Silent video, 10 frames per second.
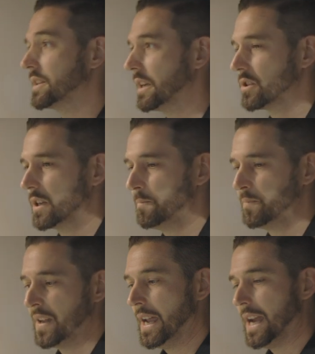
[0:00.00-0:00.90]
Edition,
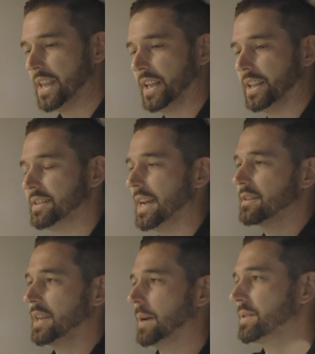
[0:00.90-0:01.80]
and on the
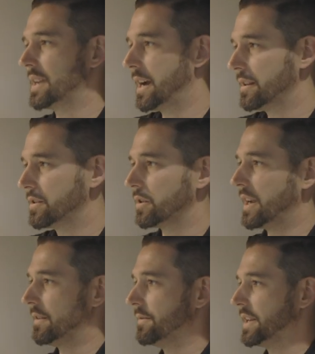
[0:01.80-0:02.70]
desktop side, so you have the